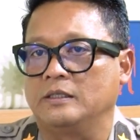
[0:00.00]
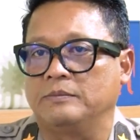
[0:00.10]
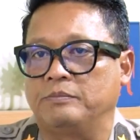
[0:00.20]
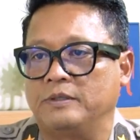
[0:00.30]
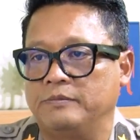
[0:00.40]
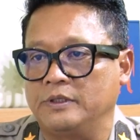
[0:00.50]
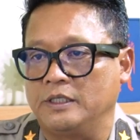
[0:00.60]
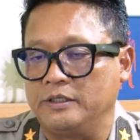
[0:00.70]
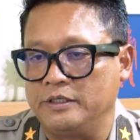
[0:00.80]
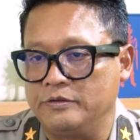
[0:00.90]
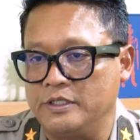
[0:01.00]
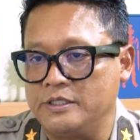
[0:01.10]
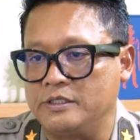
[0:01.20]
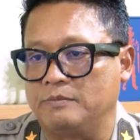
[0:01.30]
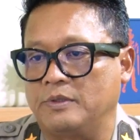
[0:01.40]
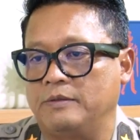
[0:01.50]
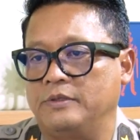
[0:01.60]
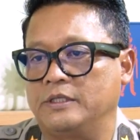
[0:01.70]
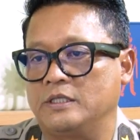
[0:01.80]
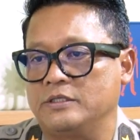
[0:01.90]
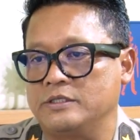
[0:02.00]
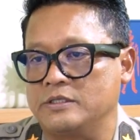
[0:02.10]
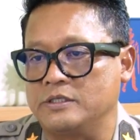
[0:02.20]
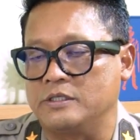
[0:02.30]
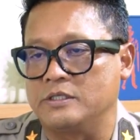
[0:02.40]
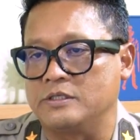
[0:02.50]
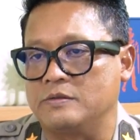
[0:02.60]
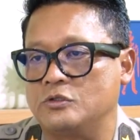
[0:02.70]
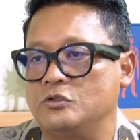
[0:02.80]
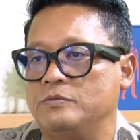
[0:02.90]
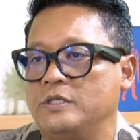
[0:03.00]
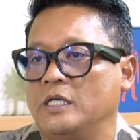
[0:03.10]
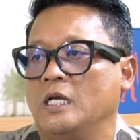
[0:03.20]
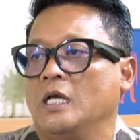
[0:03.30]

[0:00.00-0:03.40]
the Indonesian public, the Indonesian citizens to be